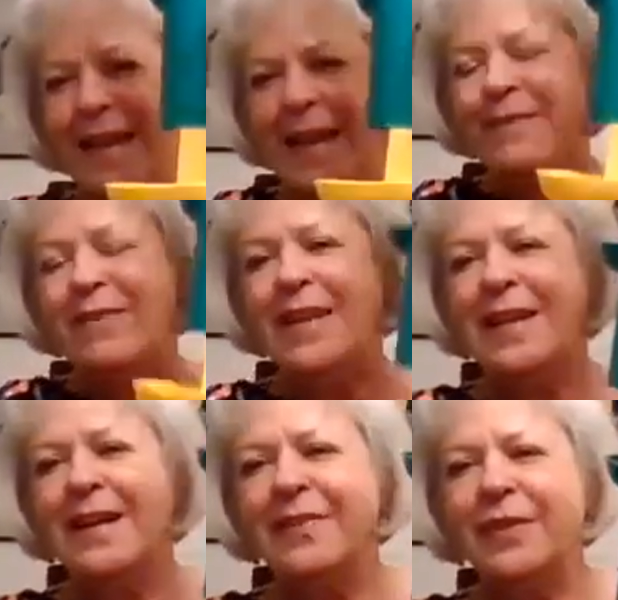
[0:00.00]
I can't even
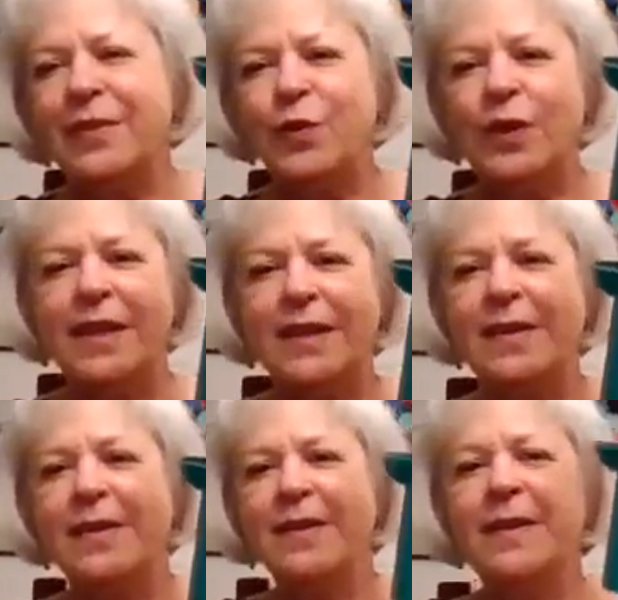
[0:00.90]
get it on the screen.
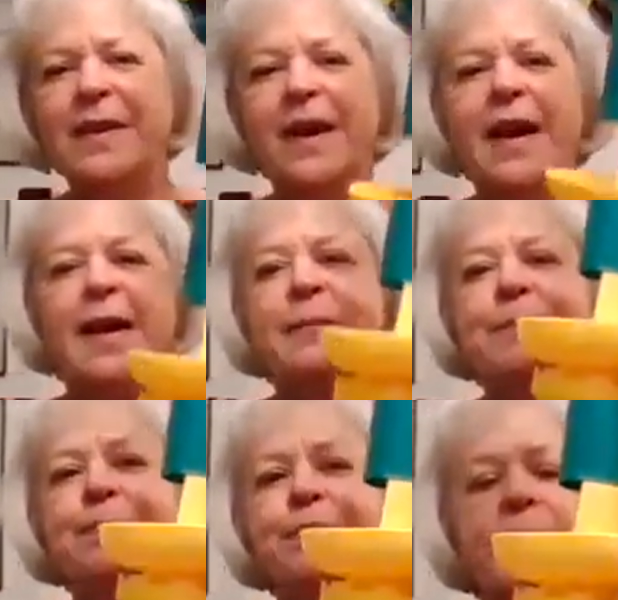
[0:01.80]

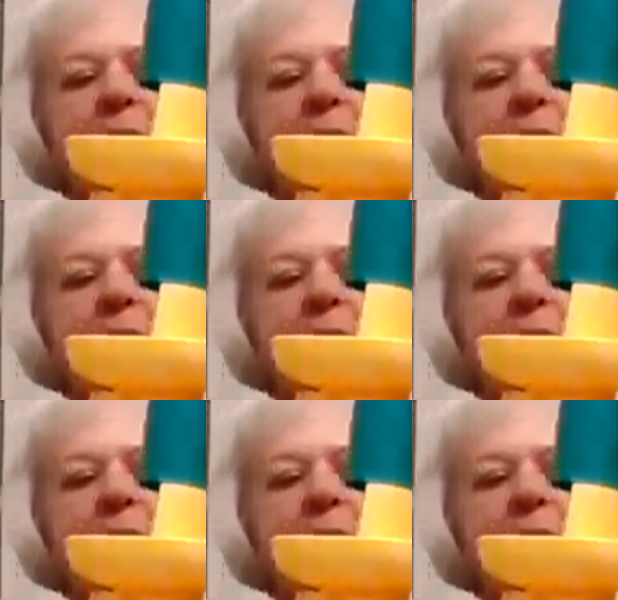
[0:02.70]
Um,